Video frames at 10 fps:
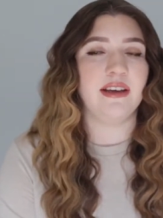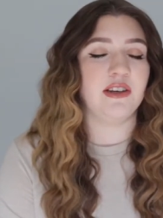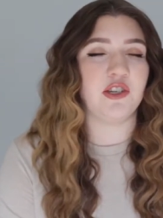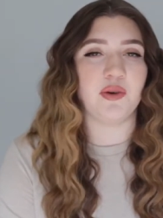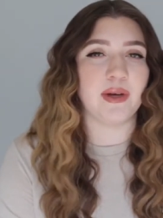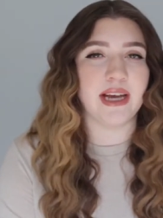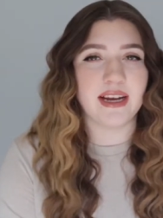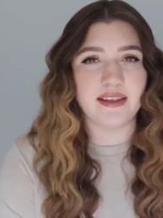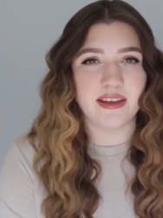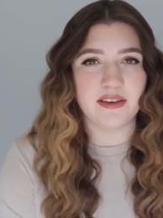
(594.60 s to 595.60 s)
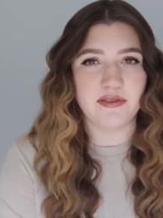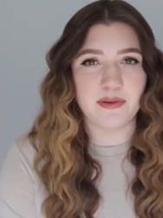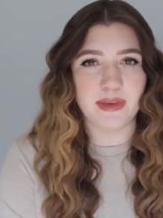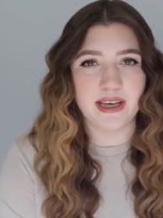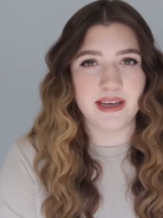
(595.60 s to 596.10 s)
doing anything for
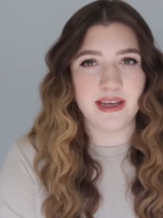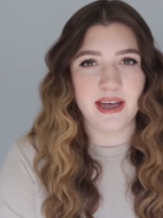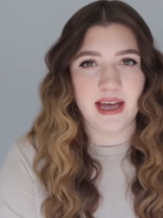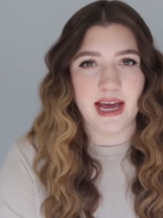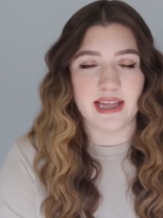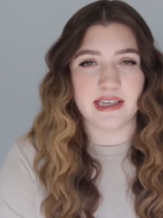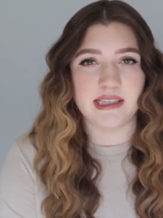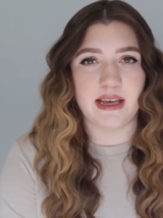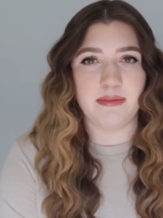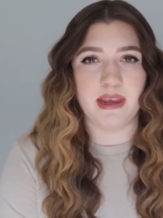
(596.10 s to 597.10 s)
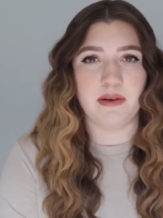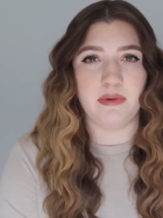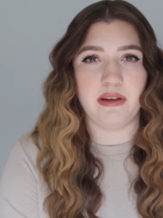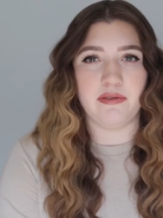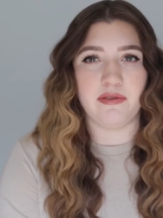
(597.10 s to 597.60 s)
me. And the same thing
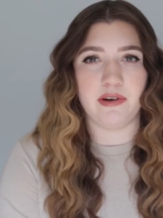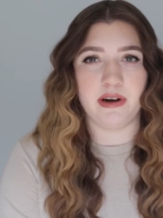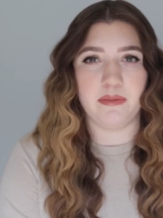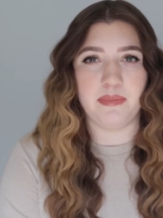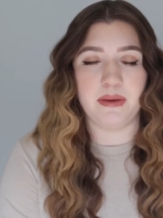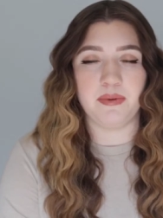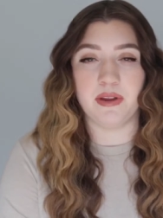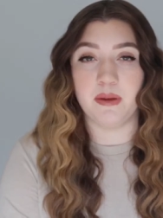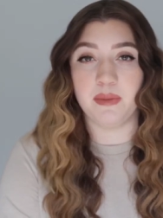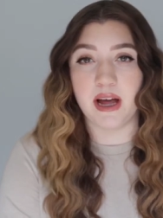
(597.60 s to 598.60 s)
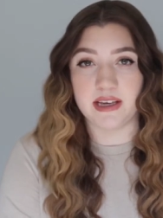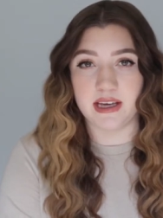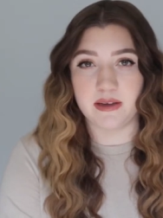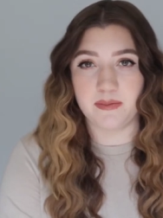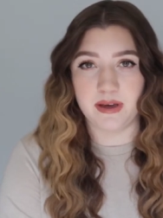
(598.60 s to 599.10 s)
went for people in the
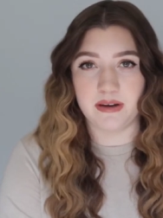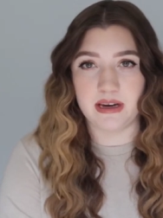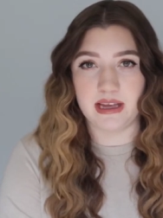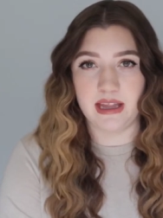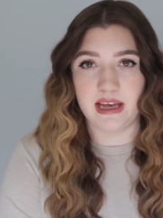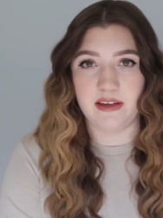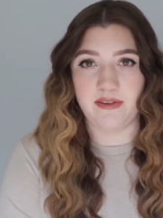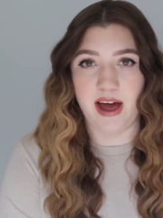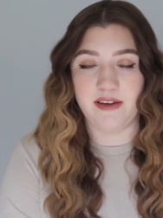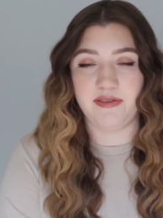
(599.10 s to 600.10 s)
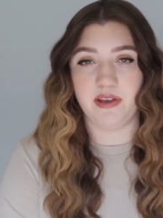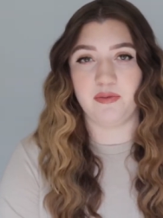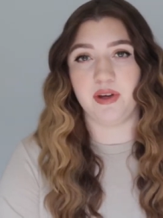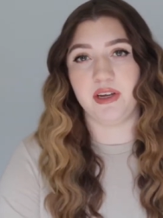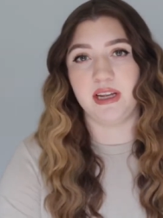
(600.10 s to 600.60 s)
blogging community. Like, if I feel a
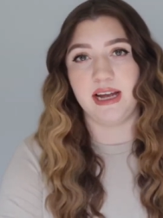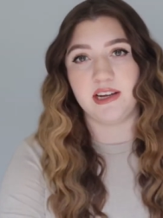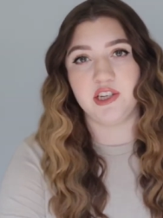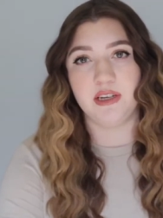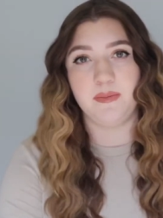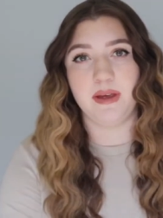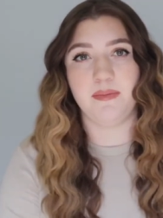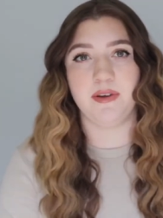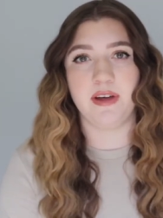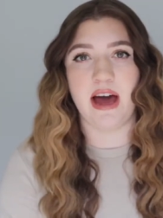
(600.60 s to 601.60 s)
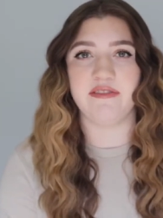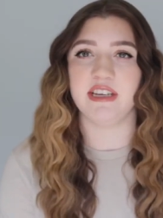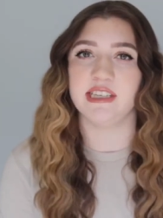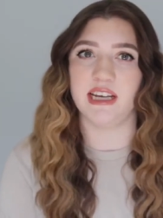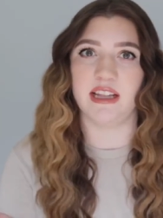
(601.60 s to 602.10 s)
real connection to people,
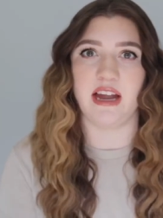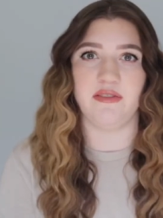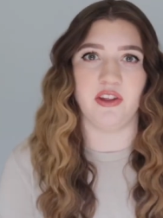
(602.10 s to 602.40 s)
obviously a lot of the